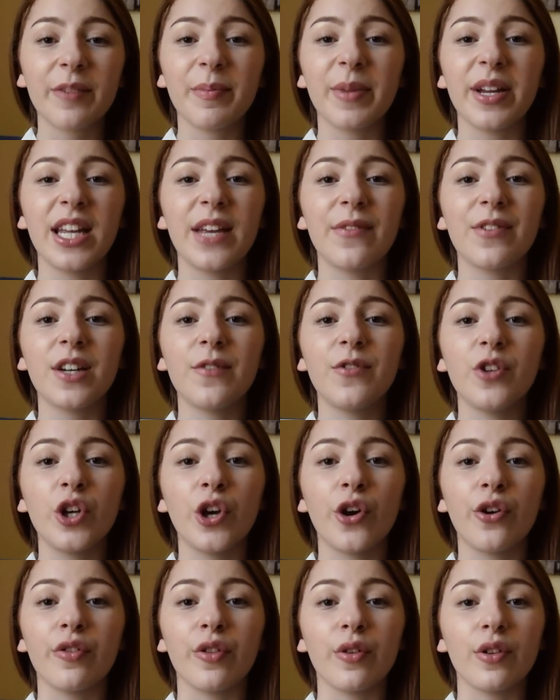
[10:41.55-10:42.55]
I mean, even if you
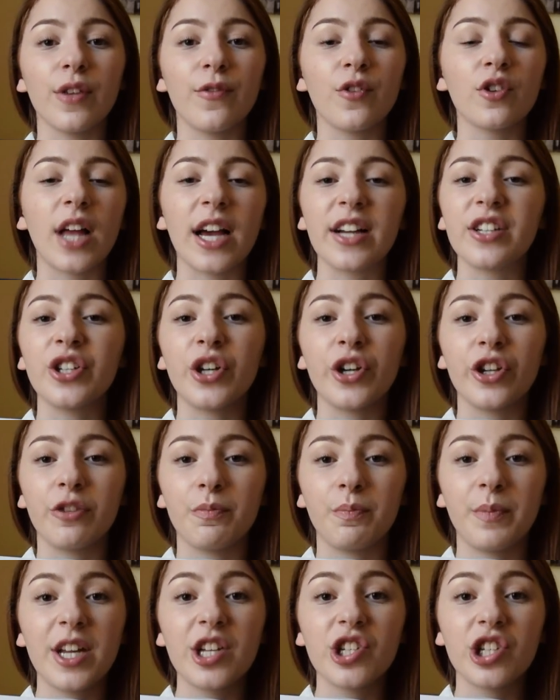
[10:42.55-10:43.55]
go to the, if you like to go to
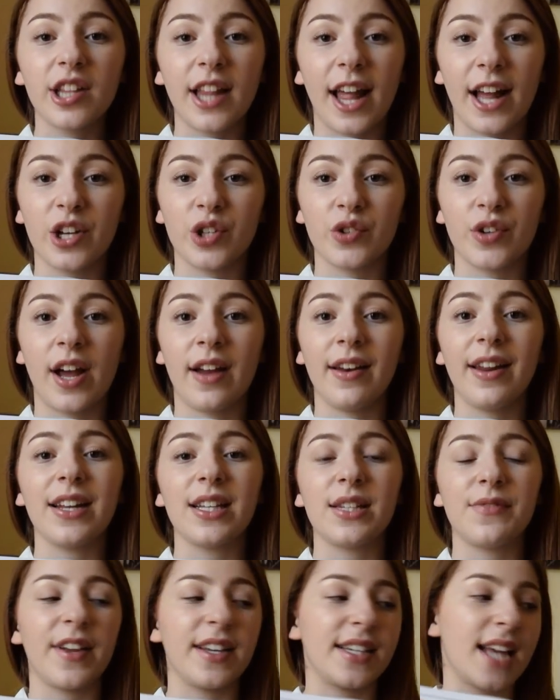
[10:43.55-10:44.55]
the beach and lounge around,
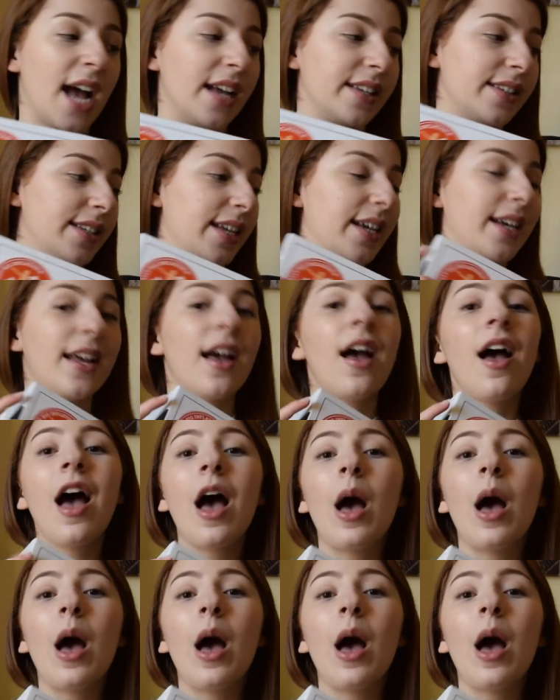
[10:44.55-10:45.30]
it's fantastic.